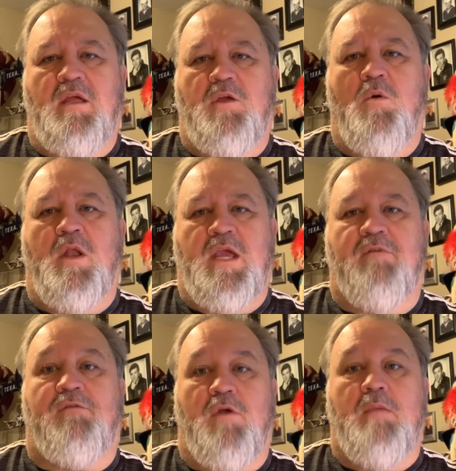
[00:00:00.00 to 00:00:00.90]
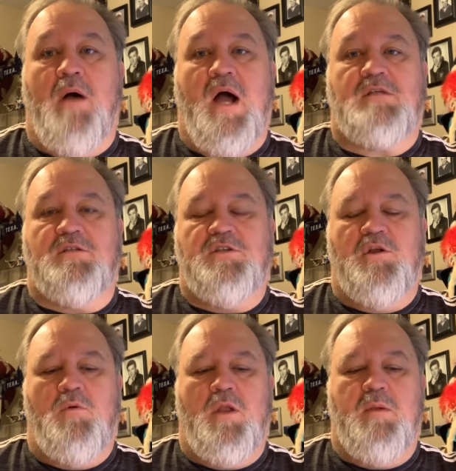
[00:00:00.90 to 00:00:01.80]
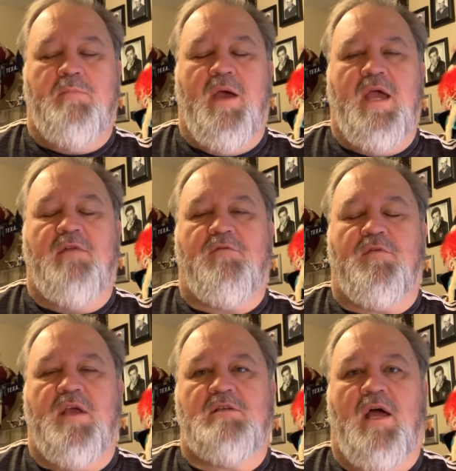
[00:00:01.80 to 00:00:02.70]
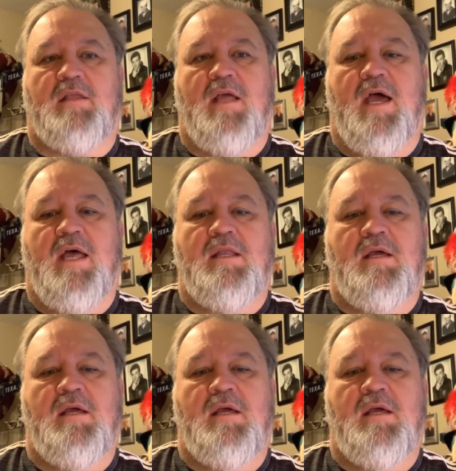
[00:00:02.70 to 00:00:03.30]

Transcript: You want to get free boxes. You don't want to be paying for things like that